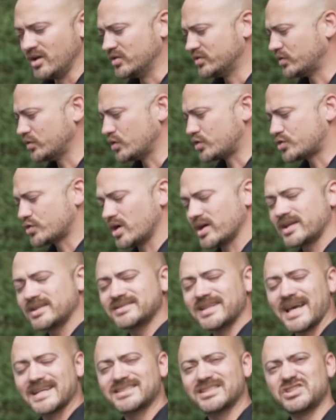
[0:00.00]
So your trunk
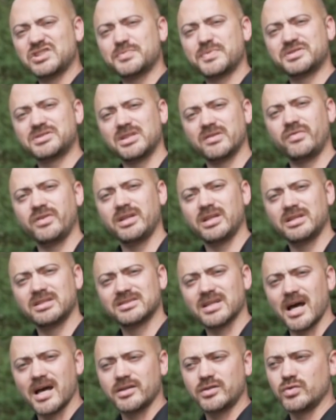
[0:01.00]
is actually specifically
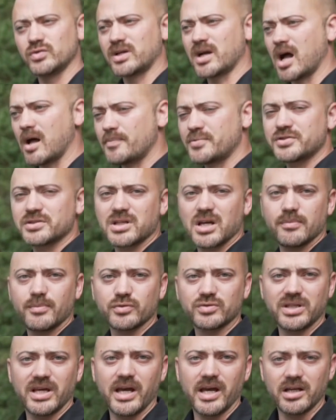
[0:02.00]
designed to accomplish a
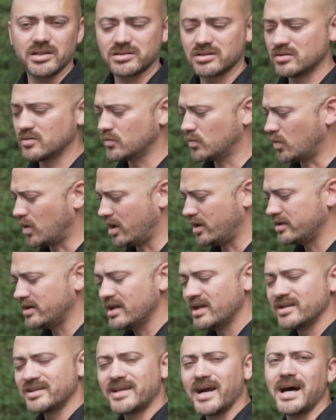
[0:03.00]
couple tasks. One,
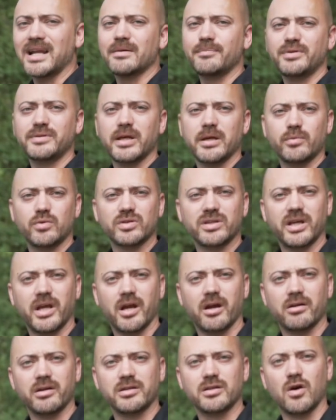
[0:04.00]
gotta be able to
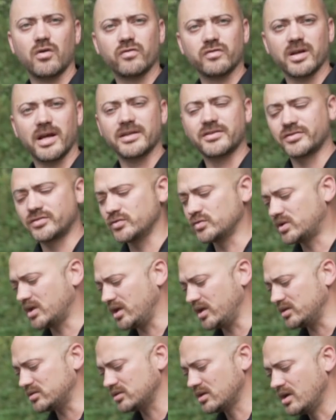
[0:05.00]
carry an overnight
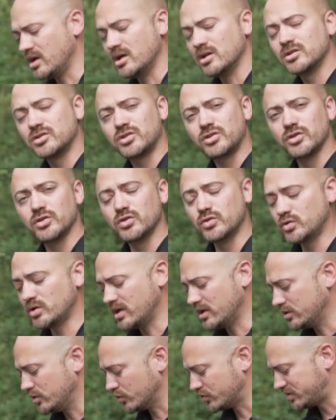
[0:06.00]
suitcase. Two,
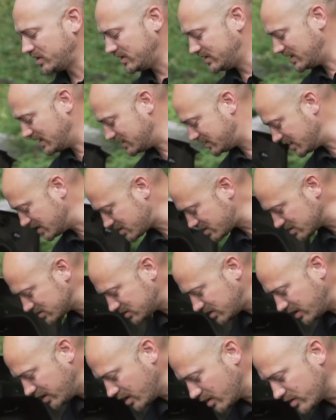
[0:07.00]
you'll see
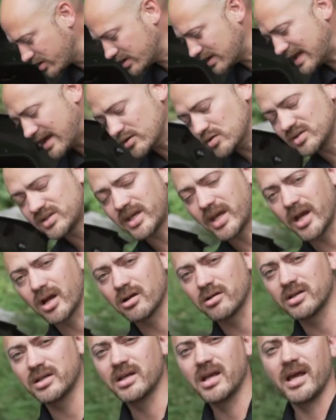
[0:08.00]
indentions here that allow you to
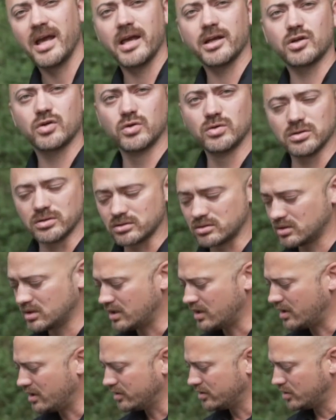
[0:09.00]
carry a cooler.
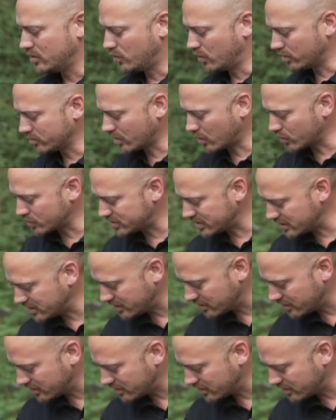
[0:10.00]
You will notice in